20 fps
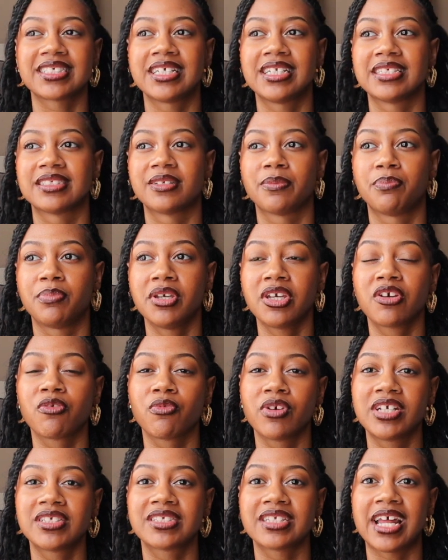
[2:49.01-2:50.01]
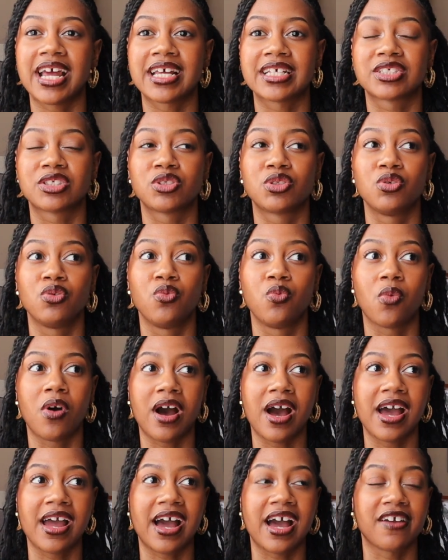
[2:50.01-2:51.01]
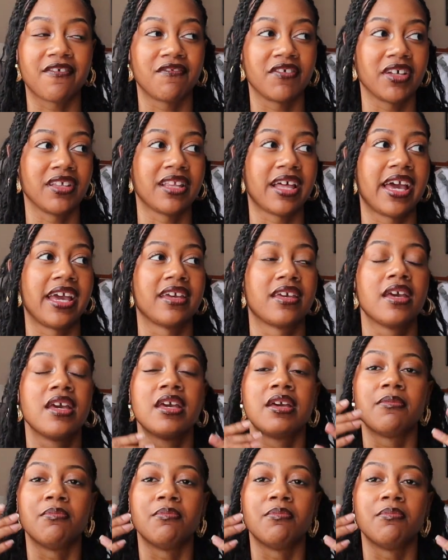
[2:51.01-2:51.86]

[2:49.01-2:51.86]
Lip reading: and it's a big reason as to why I feel like